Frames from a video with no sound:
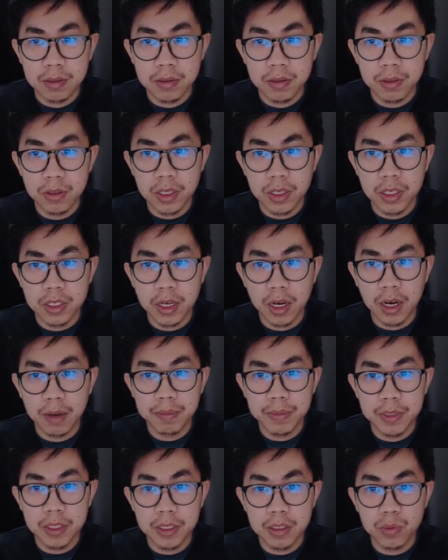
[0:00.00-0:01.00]
You can
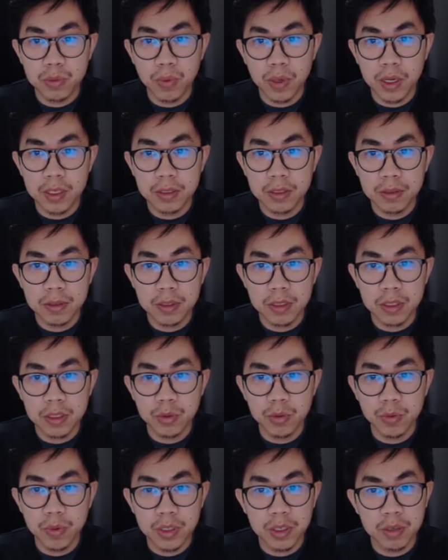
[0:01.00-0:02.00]
copy this one if
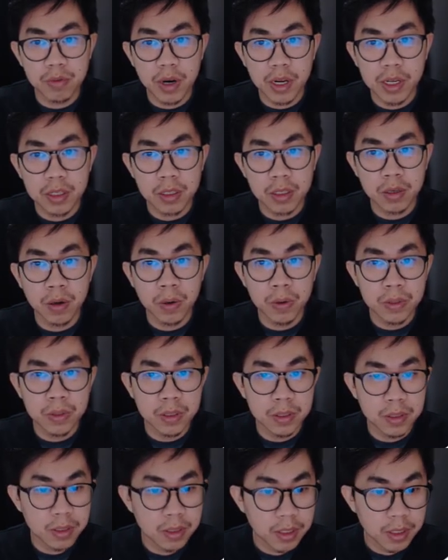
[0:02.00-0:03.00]
you want to write code,
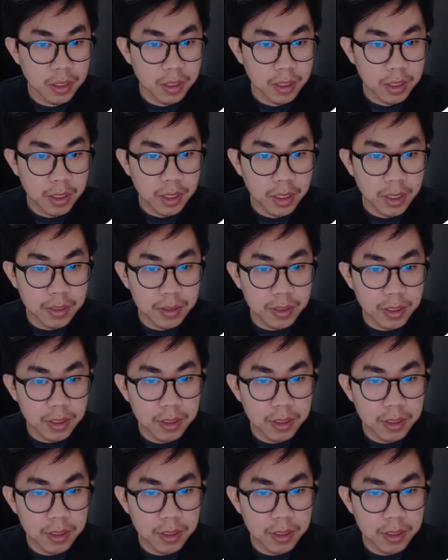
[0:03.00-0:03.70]
and then